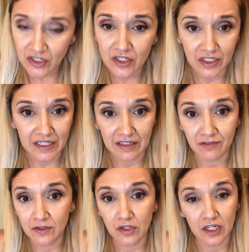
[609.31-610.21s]

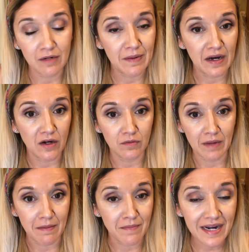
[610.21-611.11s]
good about
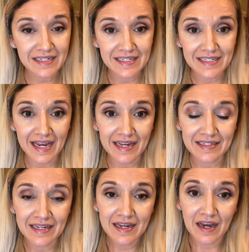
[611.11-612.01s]
my mindset,